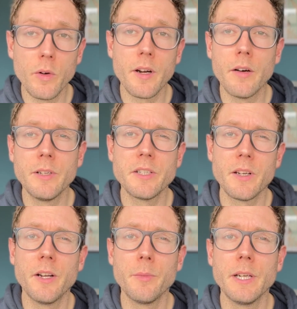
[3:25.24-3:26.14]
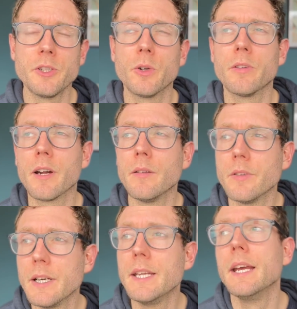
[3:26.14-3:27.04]
recovery, just a 100 meter jog
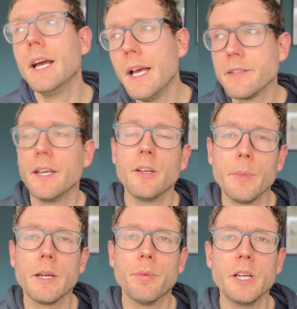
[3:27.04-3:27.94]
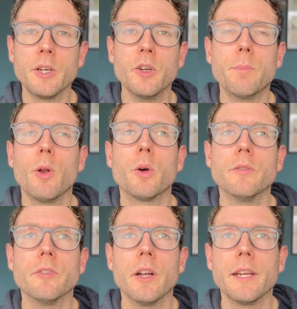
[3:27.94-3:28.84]
recovery. So it ended up being a pretty good block
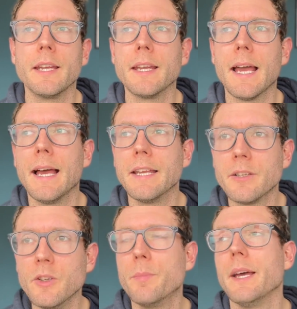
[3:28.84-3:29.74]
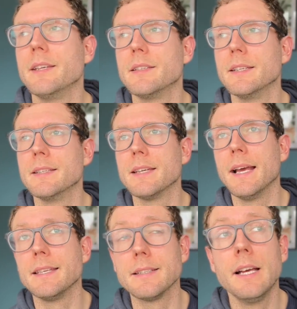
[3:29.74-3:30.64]
of running at good paces
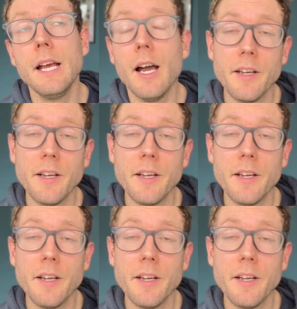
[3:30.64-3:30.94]
and I